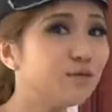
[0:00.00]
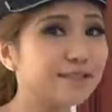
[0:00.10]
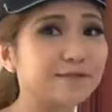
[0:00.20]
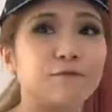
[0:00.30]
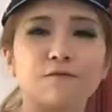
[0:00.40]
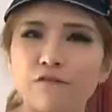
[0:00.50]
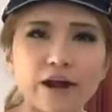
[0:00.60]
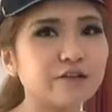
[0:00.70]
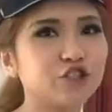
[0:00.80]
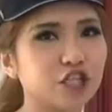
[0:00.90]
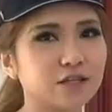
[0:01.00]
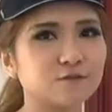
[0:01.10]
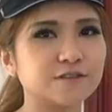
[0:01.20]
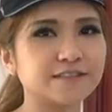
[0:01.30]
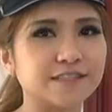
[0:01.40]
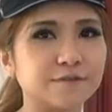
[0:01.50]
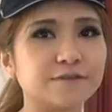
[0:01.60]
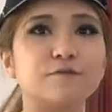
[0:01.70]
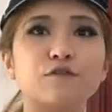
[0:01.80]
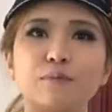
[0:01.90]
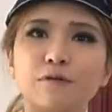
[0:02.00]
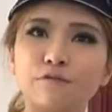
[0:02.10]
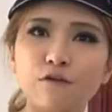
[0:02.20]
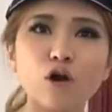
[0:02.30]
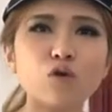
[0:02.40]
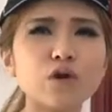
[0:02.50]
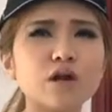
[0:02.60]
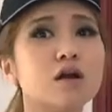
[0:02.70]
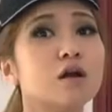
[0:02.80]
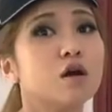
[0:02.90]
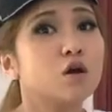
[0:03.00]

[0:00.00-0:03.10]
was a very generous gift from a follower